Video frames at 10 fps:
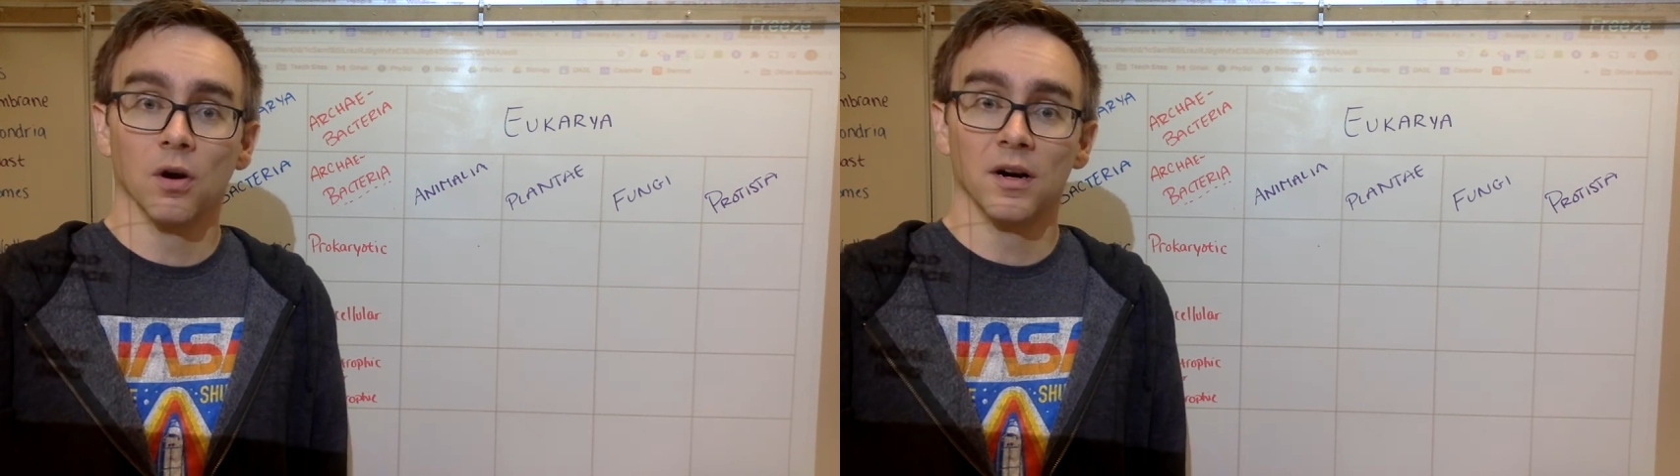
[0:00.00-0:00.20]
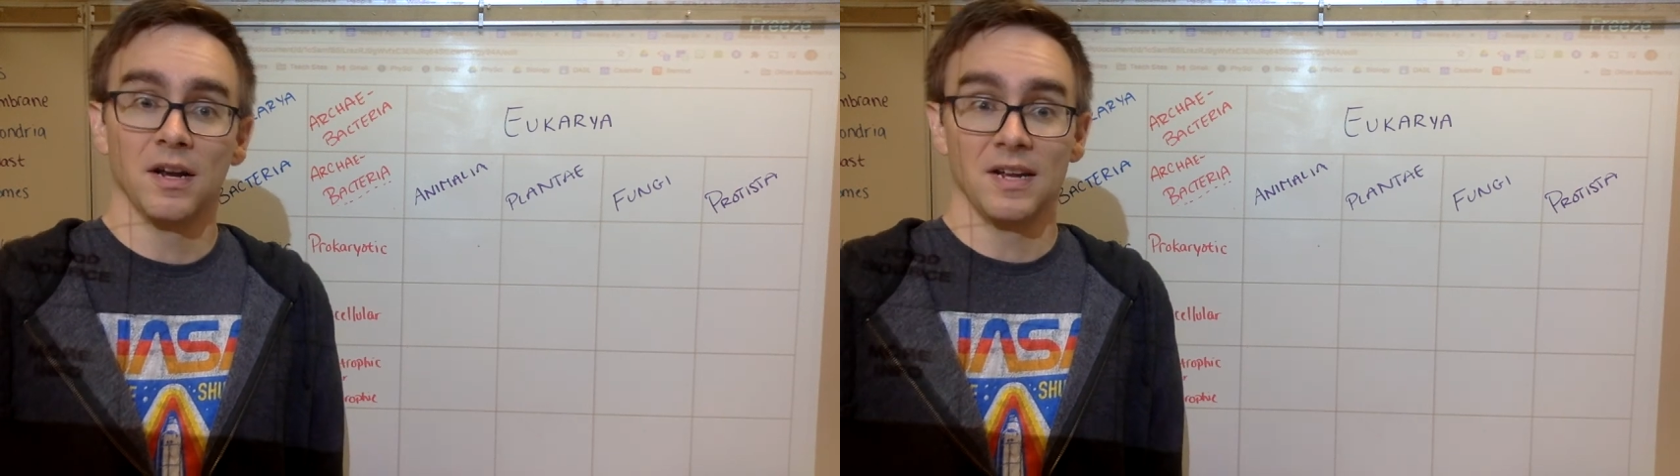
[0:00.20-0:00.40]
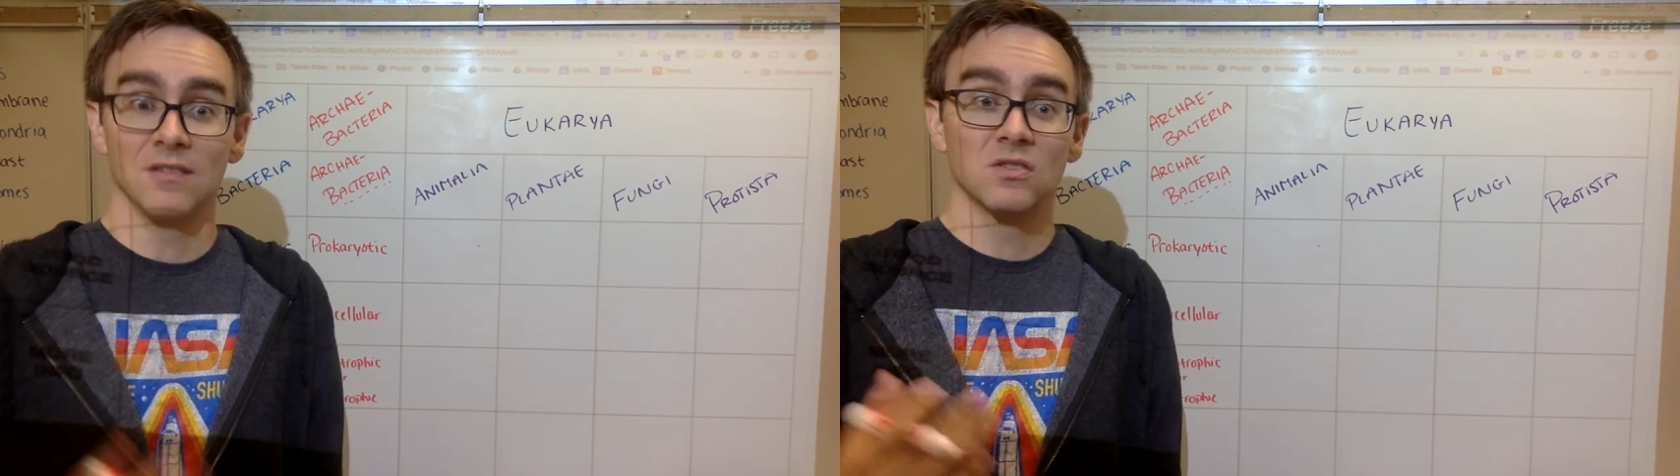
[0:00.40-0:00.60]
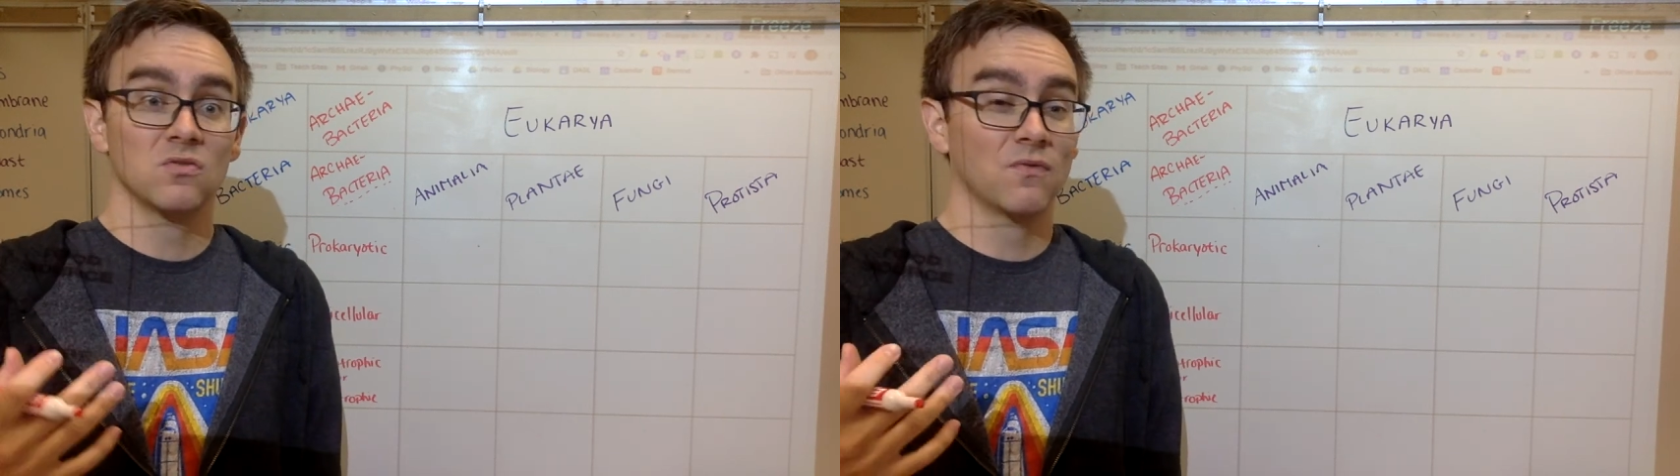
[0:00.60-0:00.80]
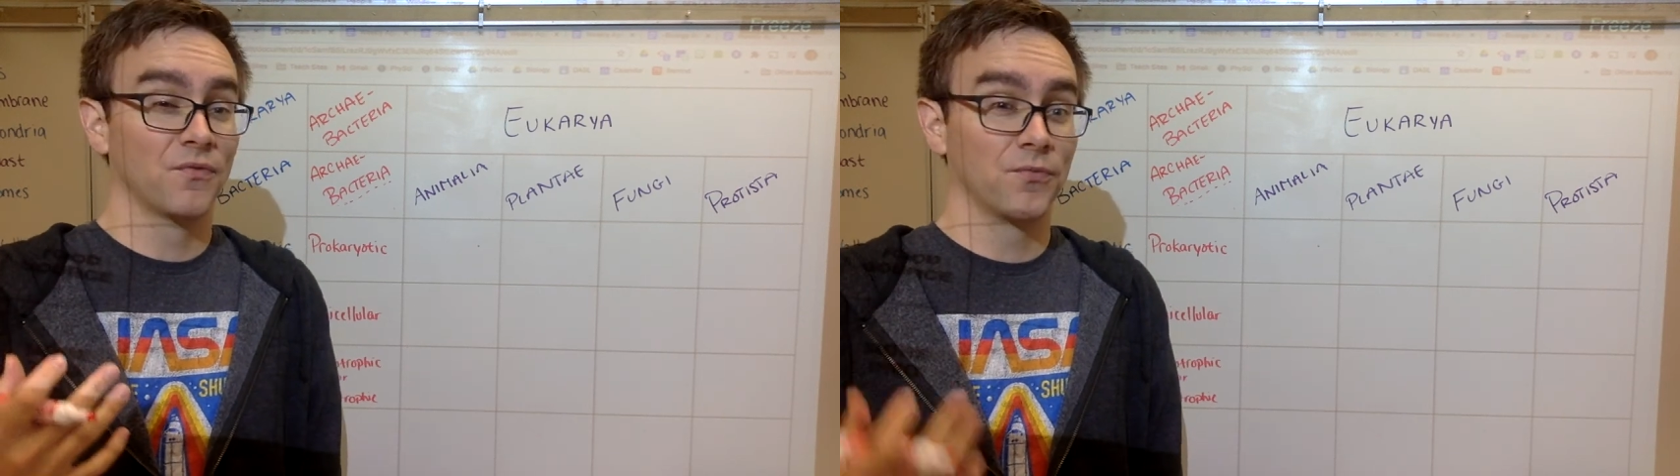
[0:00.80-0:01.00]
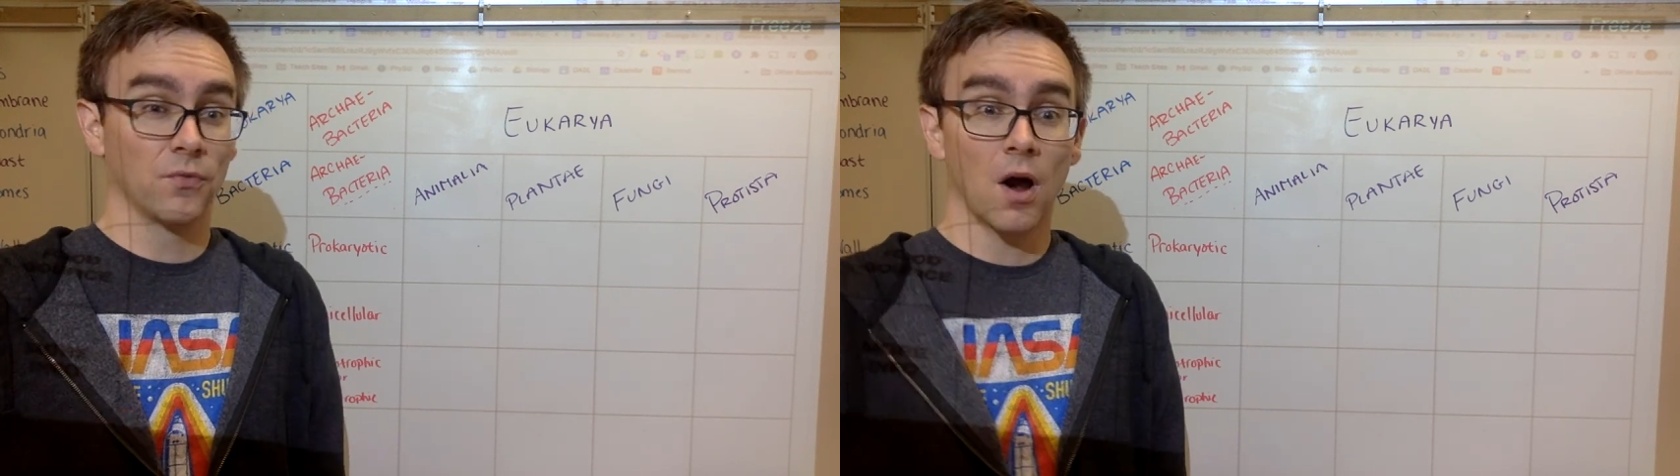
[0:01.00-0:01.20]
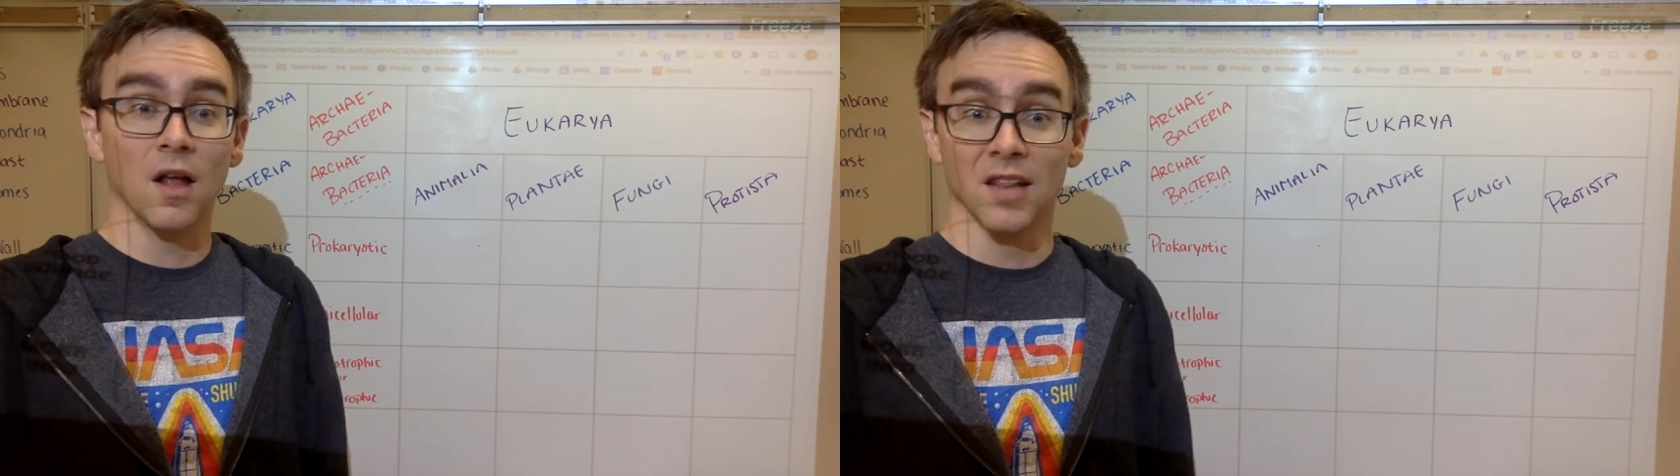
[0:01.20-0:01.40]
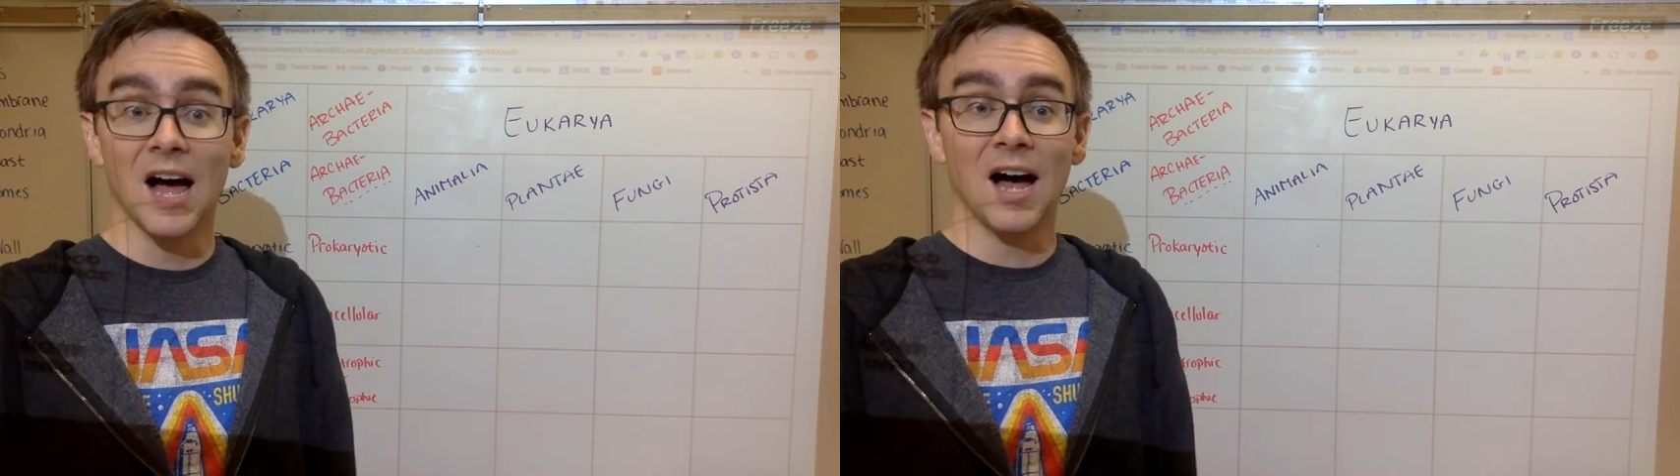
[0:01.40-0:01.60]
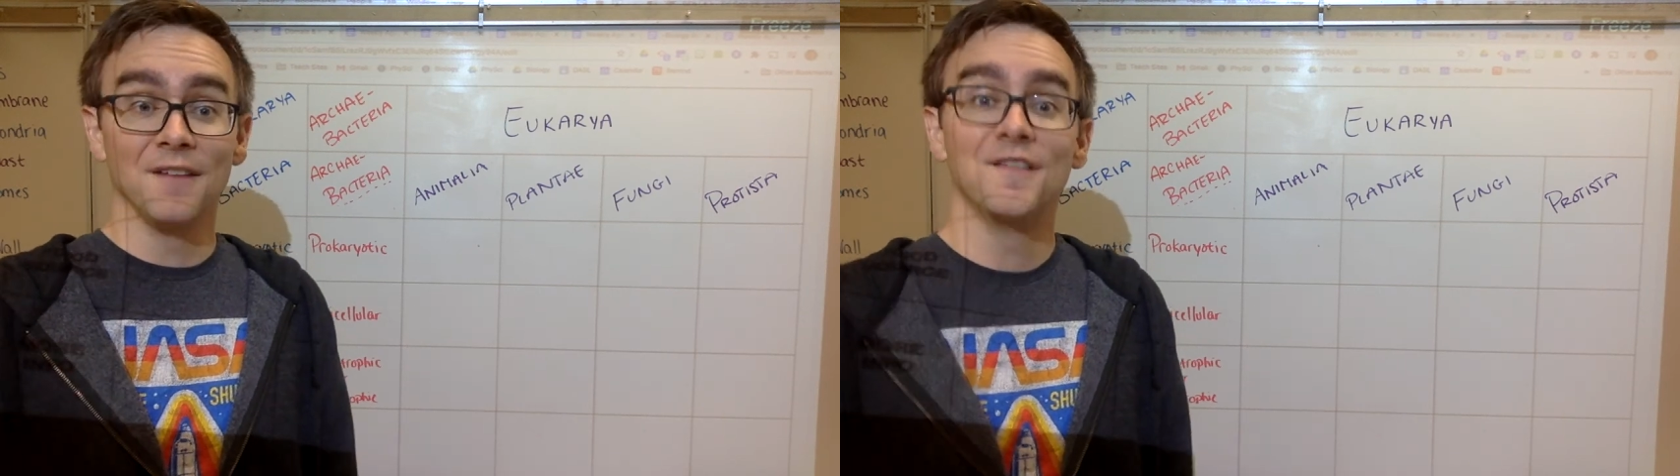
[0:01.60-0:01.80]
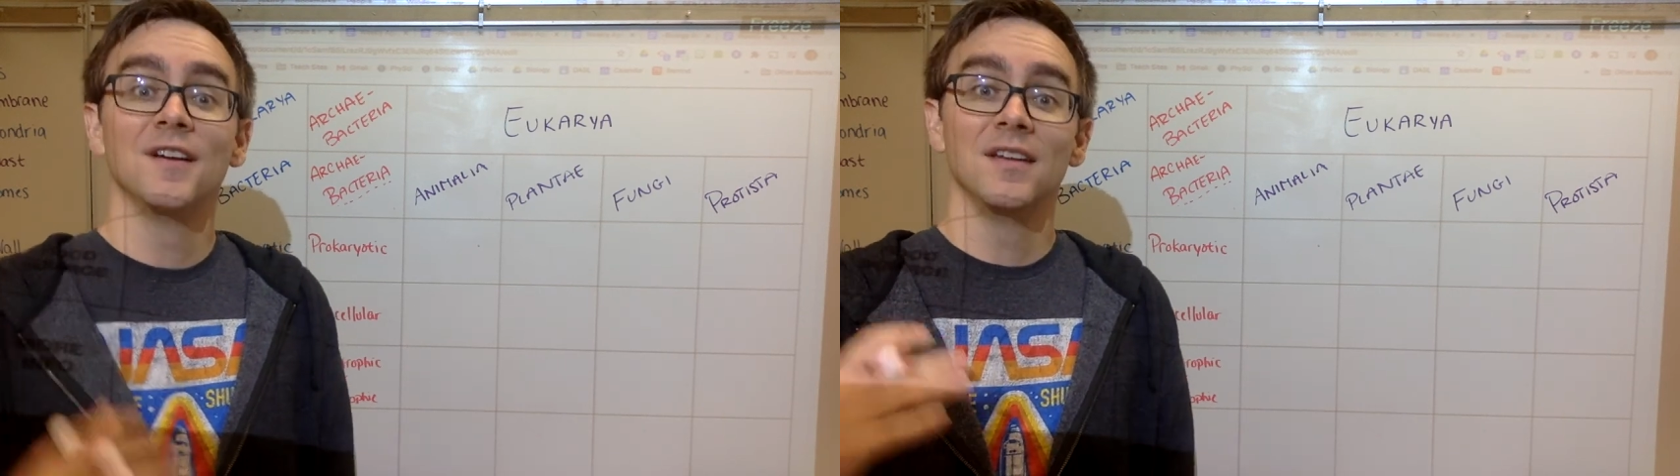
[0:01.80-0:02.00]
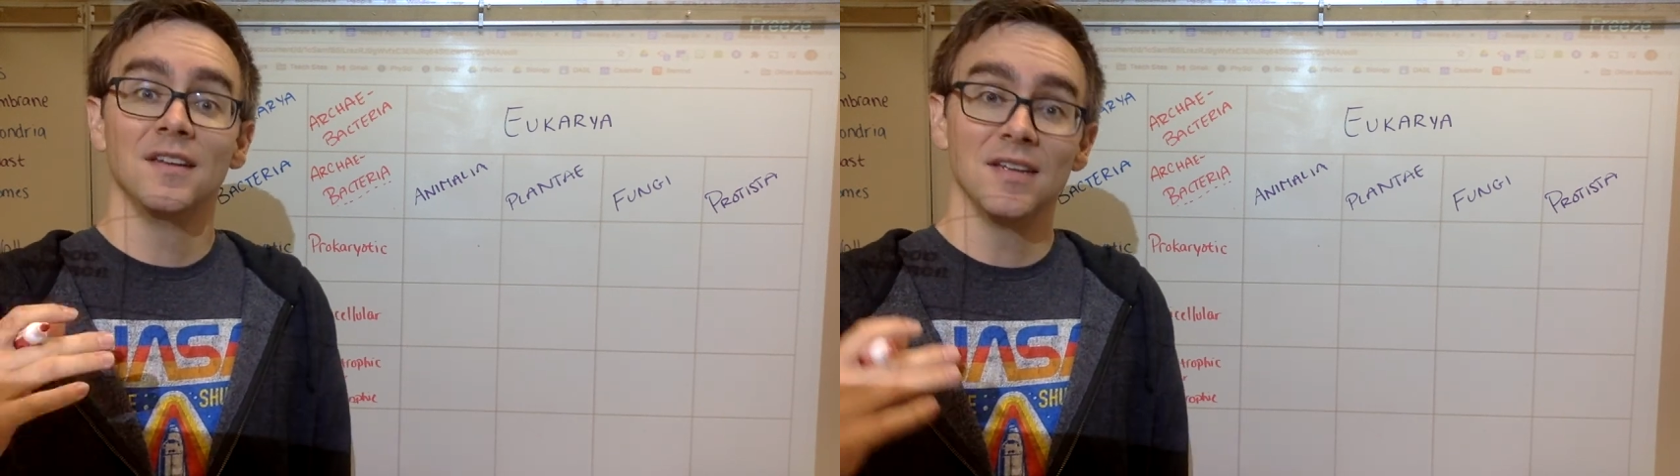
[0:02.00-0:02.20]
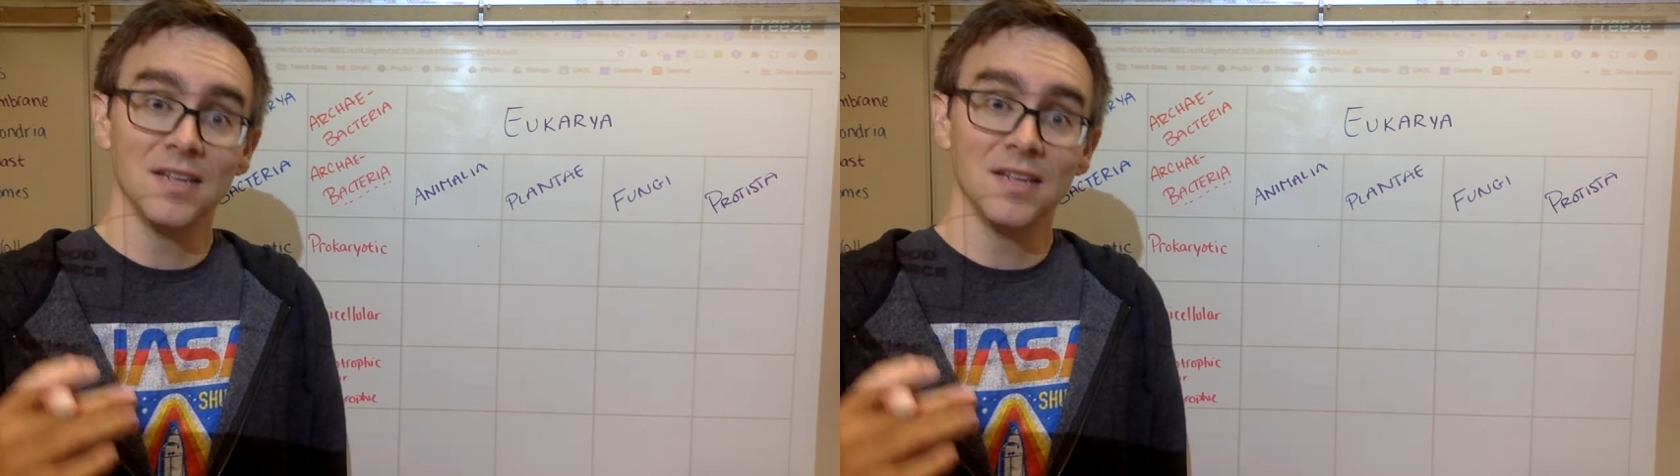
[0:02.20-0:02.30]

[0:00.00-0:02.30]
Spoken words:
or alive